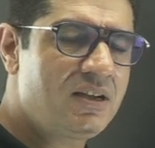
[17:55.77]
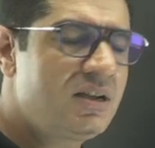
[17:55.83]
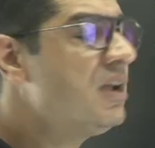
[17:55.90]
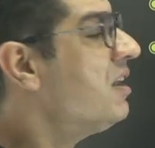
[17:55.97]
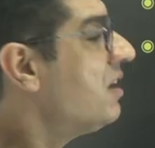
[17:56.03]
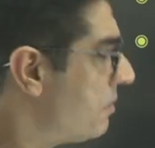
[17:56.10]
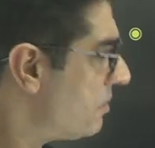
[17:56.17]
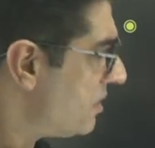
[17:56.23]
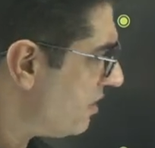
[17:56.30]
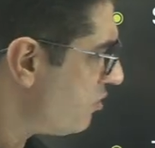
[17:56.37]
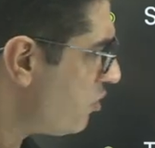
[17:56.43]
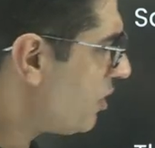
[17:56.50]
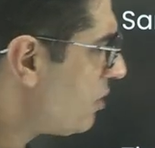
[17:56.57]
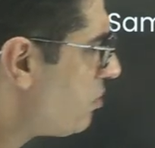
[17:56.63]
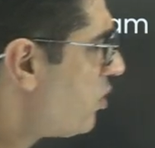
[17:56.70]
Let me give you
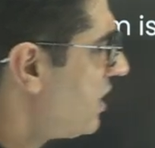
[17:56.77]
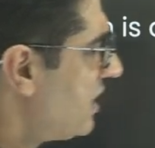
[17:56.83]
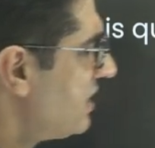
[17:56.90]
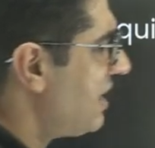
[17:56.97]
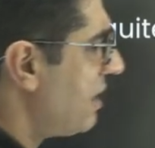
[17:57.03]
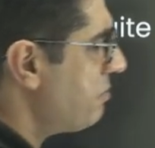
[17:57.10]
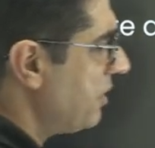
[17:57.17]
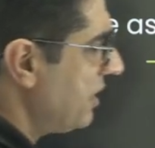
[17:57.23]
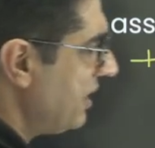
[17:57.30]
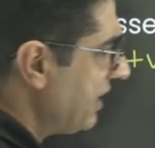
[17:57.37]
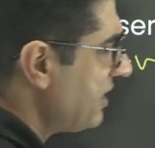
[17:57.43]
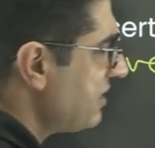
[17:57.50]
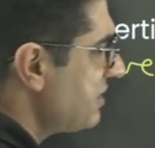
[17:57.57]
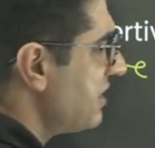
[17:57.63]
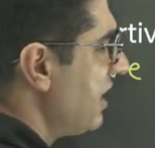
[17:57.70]
one more example. Let
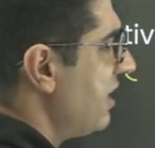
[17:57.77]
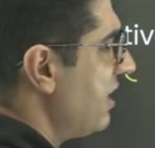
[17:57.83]
us say